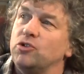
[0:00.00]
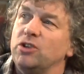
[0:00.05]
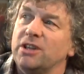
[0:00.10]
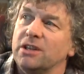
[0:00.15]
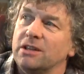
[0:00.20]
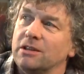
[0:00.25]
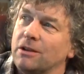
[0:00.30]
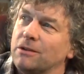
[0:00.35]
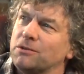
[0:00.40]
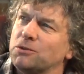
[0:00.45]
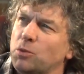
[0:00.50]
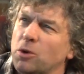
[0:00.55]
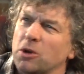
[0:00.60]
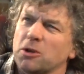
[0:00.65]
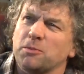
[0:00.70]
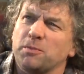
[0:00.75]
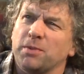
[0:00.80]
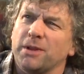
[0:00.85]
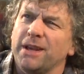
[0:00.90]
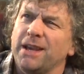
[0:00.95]
reading, loved
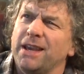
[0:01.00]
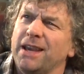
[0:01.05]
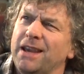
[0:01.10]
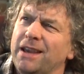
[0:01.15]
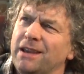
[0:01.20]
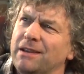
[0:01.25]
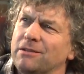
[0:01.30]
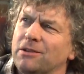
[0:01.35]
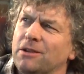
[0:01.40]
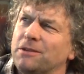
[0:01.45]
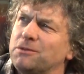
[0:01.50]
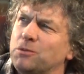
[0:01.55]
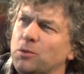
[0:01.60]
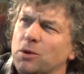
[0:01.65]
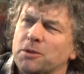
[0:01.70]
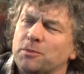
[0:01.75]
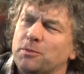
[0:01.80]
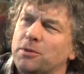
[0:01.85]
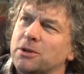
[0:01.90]
wordplay, loved word